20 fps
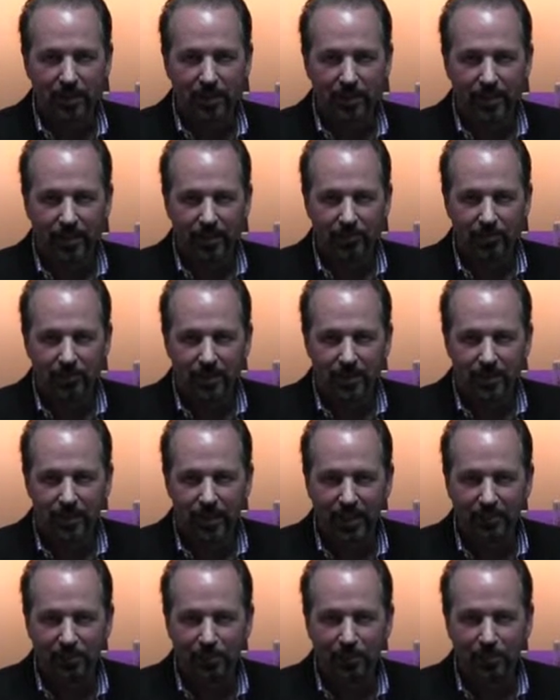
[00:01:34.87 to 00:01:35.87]
And then when you
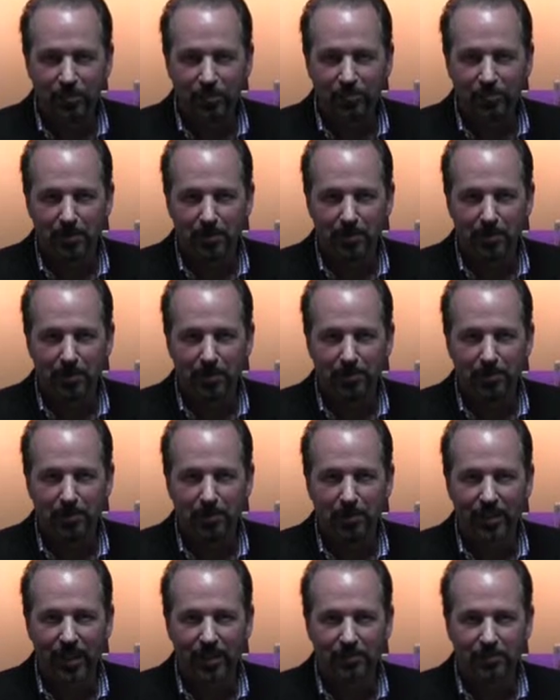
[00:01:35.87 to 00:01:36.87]
take most of the people, you're
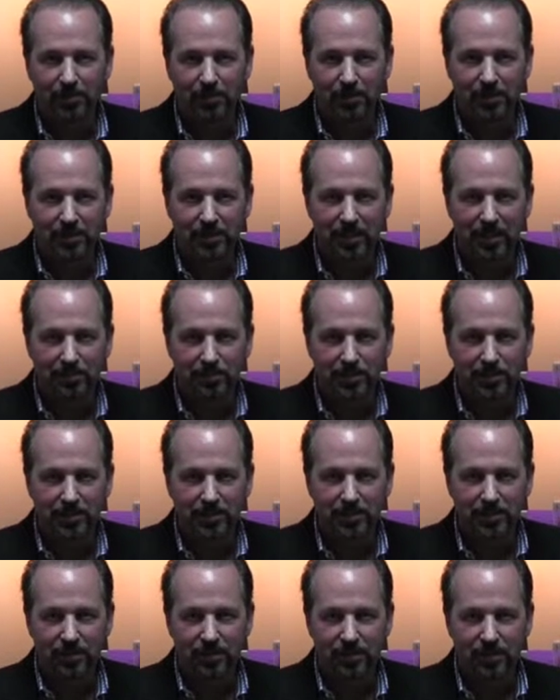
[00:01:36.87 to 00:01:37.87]
still going to have some
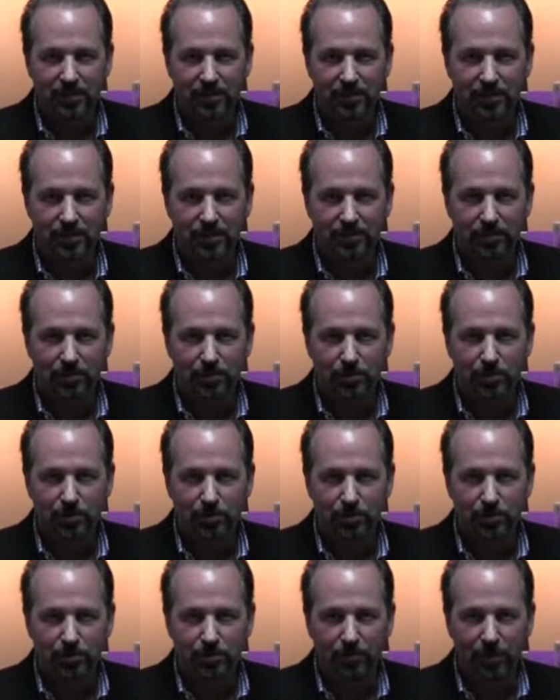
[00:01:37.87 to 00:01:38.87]
exceptions and some
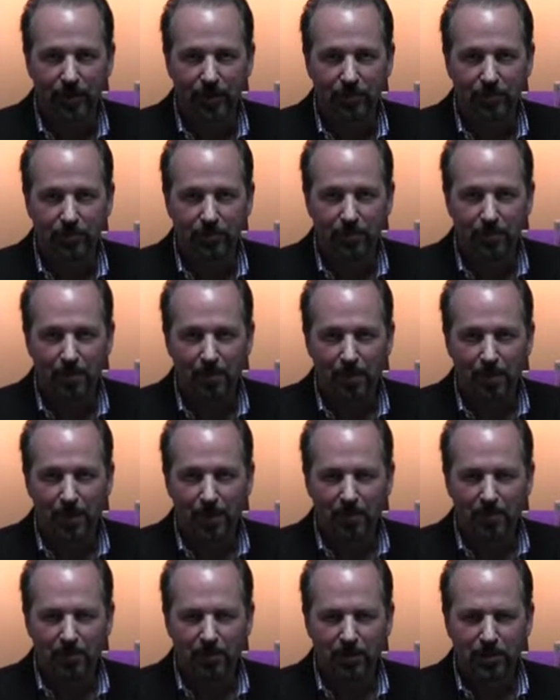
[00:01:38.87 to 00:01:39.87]
rules to follow.
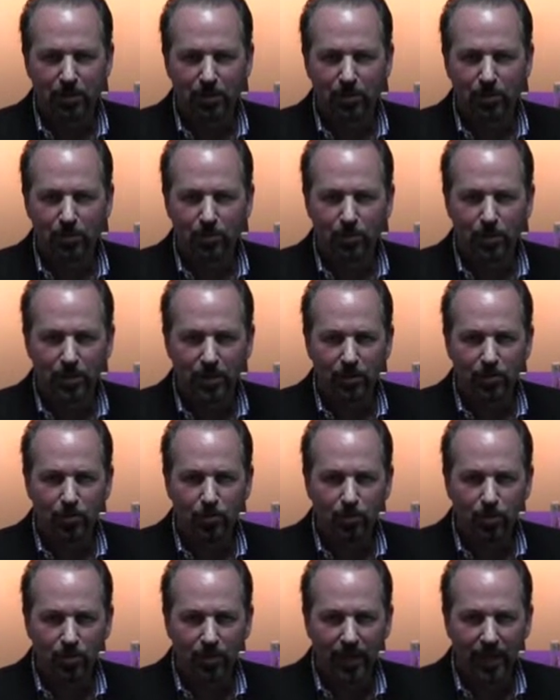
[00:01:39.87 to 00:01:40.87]
But the only really
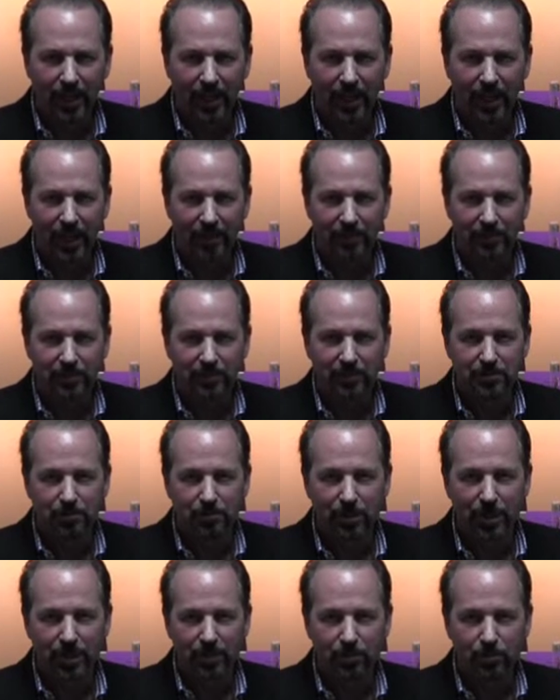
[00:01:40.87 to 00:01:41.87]
rule that I have is to
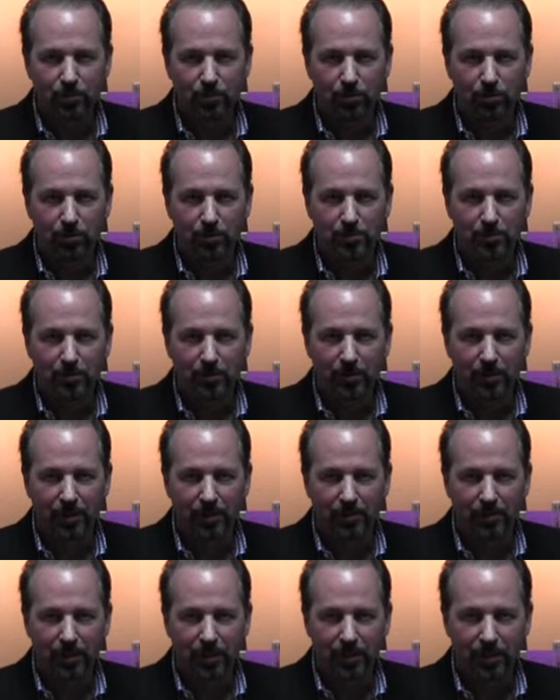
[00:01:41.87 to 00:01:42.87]
break the rules before
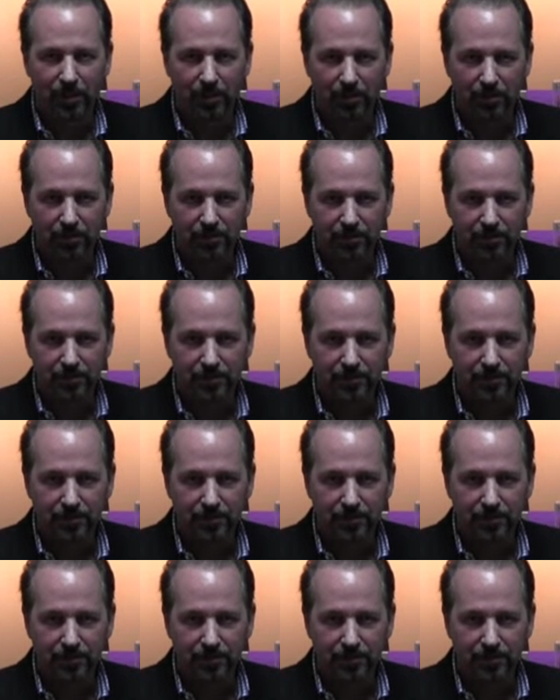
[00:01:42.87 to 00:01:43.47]
they break you.